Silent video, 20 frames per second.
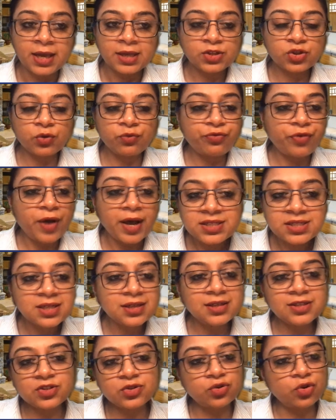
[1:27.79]
So
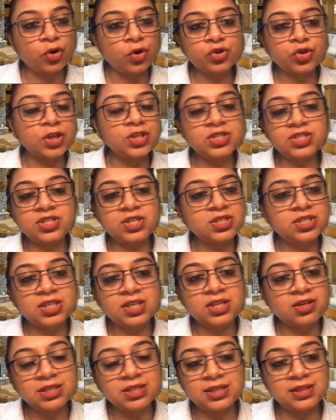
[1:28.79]
fasting is just
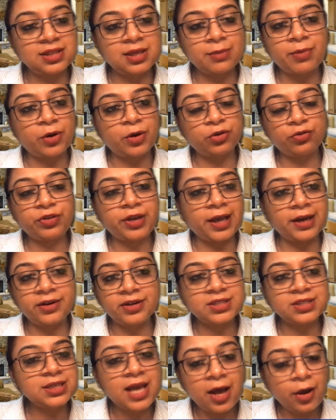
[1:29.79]
decreasing the amount of
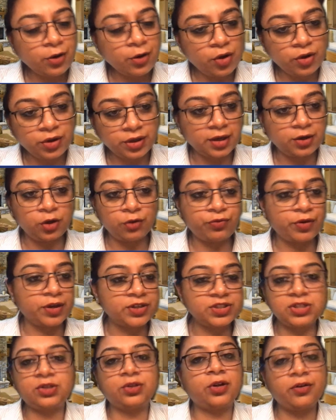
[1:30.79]
calories. And how long can you
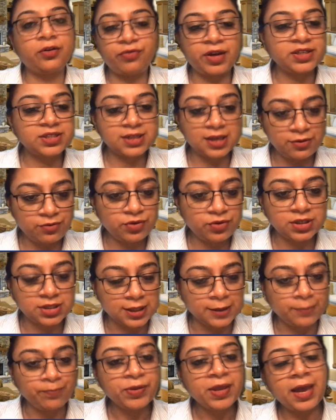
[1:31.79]
fast? You cannot fast every
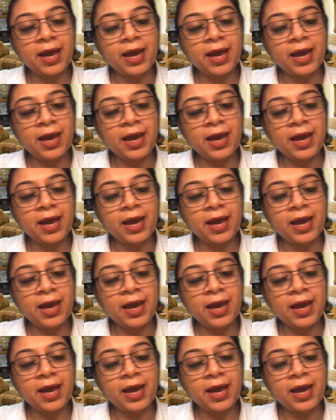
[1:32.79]
day.